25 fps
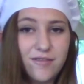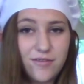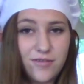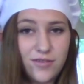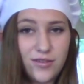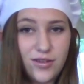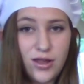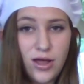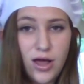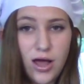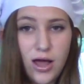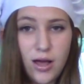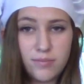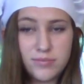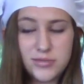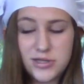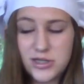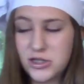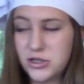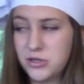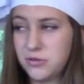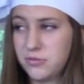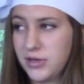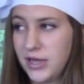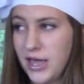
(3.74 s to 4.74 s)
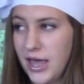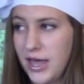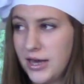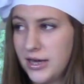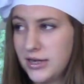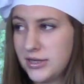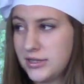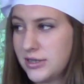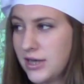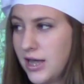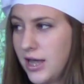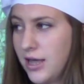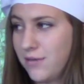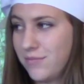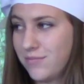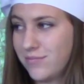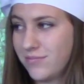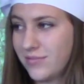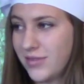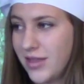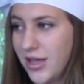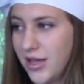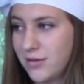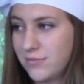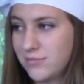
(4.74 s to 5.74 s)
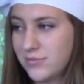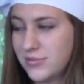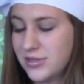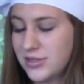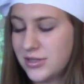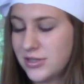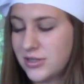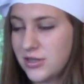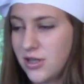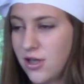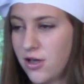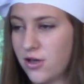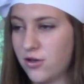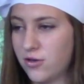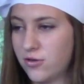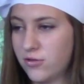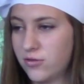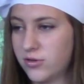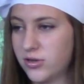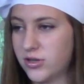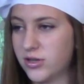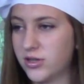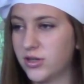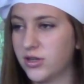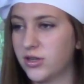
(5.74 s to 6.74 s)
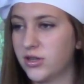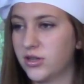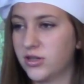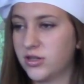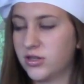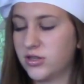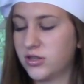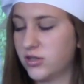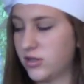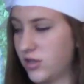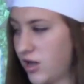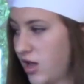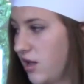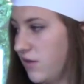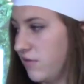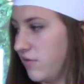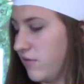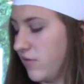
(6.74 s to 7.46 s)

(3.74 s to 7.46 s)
Flop, do you get it? I'm so not